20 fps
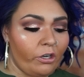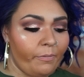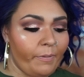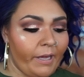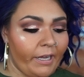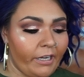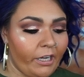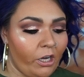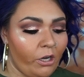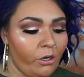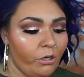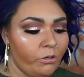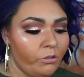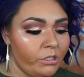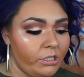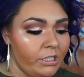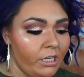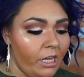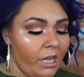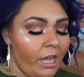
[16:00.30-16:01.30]
bit
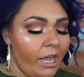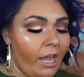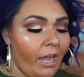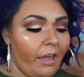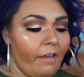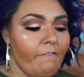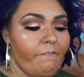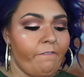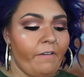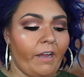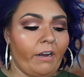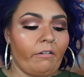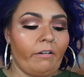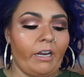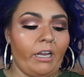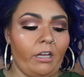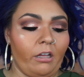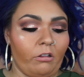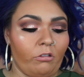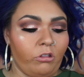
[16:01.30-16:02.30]
goes a
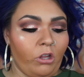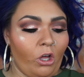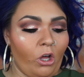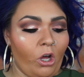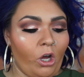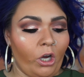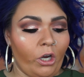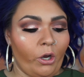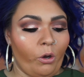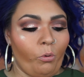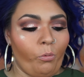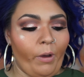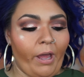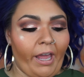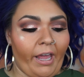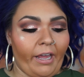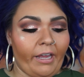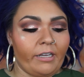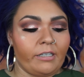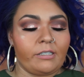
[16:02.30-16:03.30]
very long
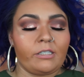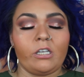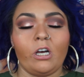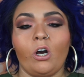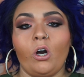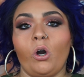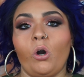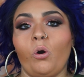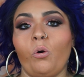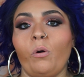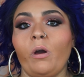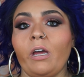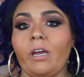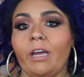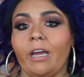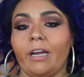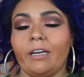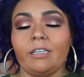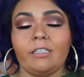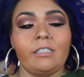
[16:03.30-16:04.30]
way. So
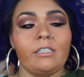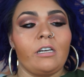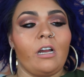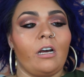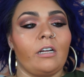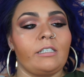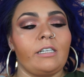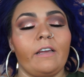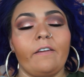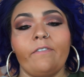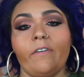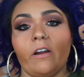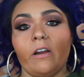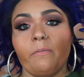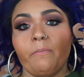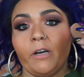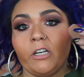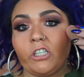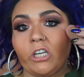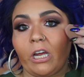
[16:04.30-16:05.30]
it does not take very
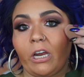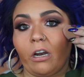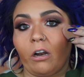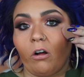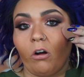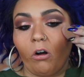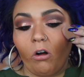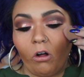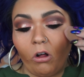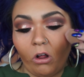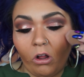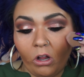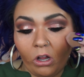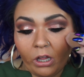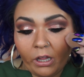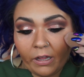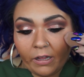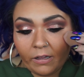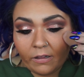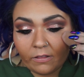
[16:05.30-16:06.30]
much at all.
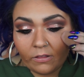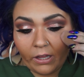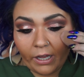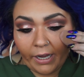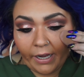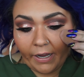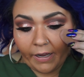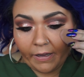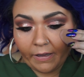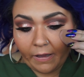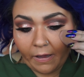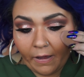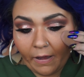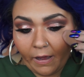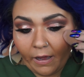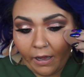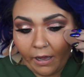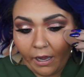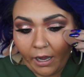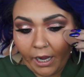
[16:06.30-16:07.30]
Like,
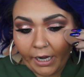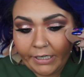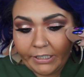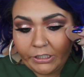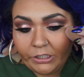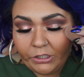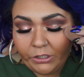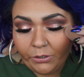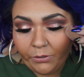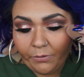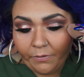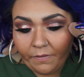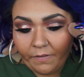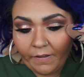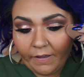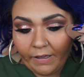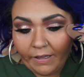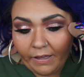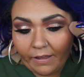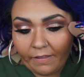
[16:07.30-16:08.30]
I do
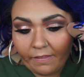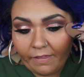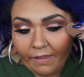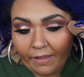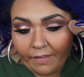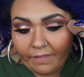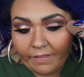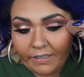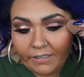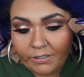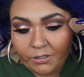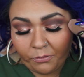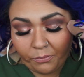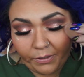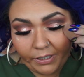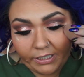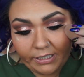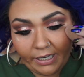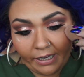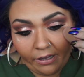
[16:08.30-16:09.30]
think that these
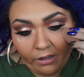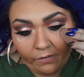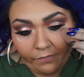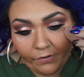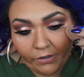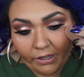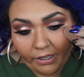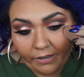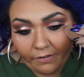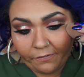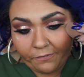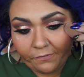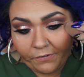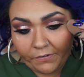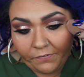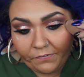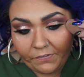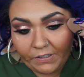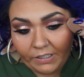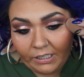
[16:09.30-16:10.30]
retail for like
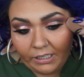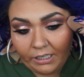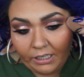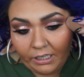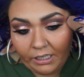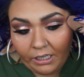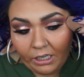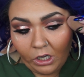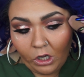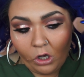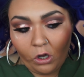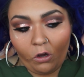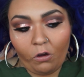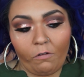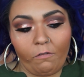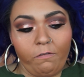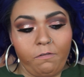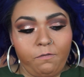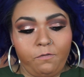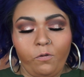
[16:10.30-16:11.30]

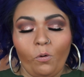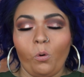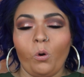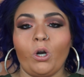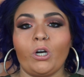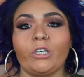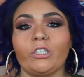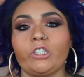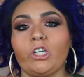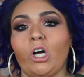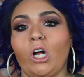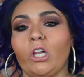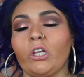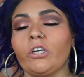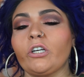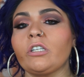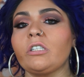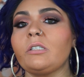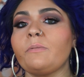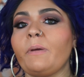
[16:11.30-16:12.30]

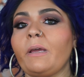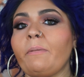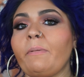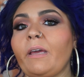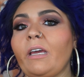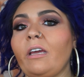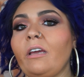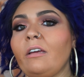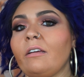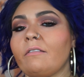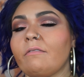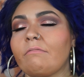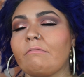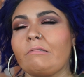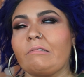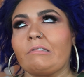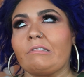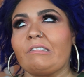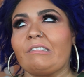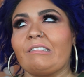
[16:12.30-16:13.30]
$54 maybe.
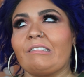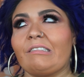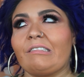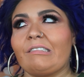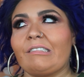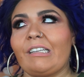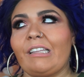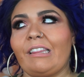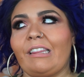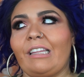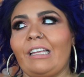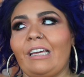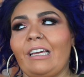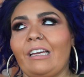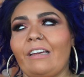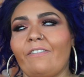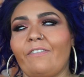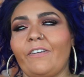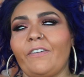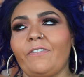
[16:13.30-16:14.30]
I think
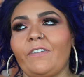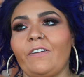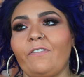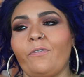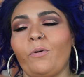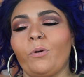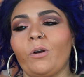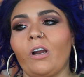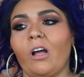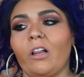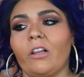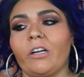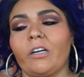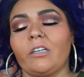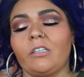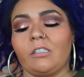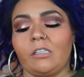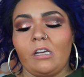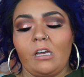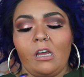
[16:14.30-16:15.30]

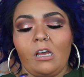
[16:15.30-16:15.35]
$54.